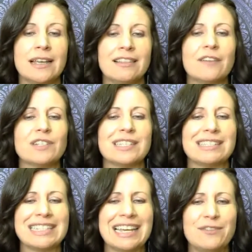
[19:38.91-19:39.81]
Love is
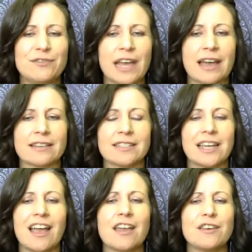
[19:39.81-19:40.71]
steadfast,
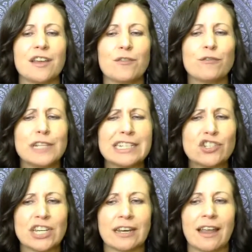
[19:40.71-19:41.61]

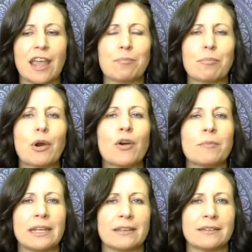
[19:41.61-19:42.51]
unflinching, and
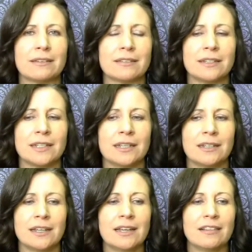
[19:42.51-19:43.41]
permanent.
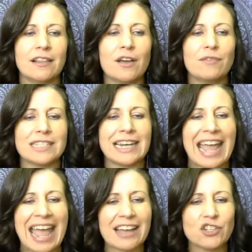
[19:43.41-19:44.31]
Love is an
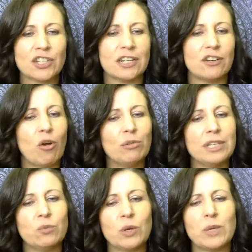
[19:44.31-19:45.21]
action, and
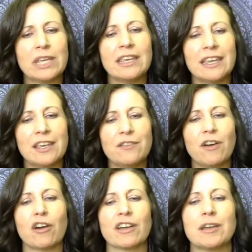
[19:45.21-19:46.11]
only when we give
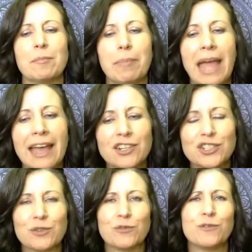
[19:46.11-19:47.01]
our
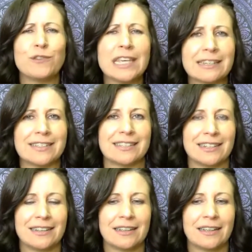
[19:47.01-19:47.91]
compassion feet
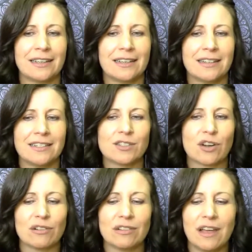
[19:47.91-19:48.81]
does
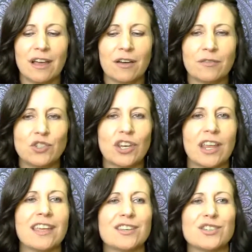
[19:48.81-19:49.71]
our love
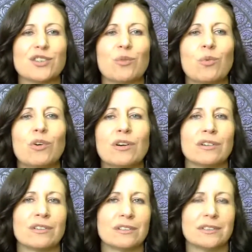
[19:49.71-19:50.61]
change the
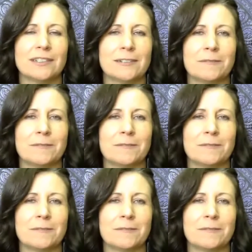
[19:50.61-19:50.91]
world."